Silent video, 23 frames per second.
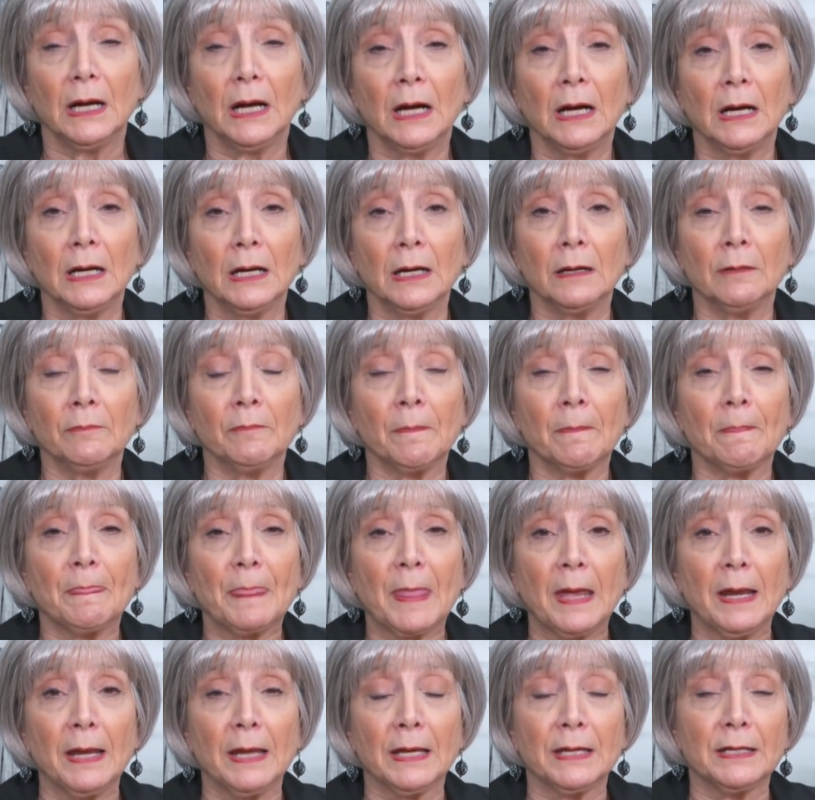um,
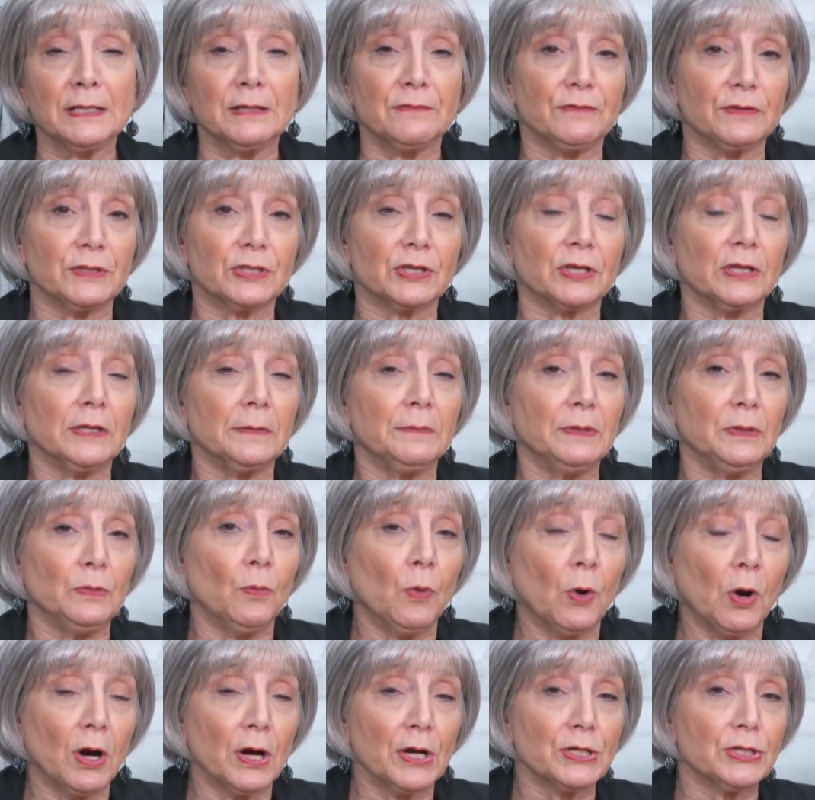and if it's going to be
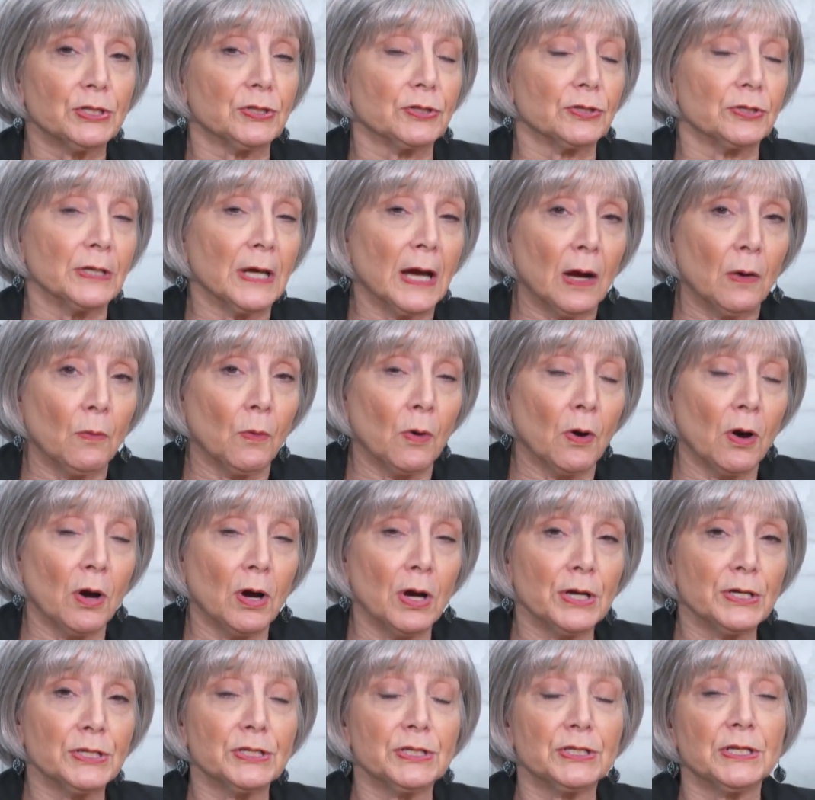washed or not
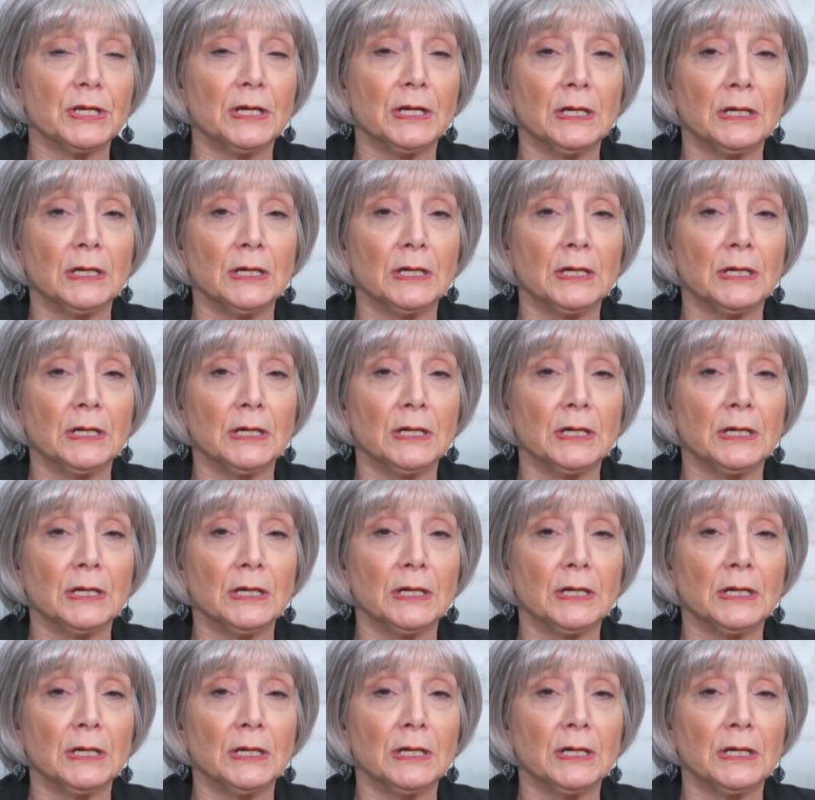washed.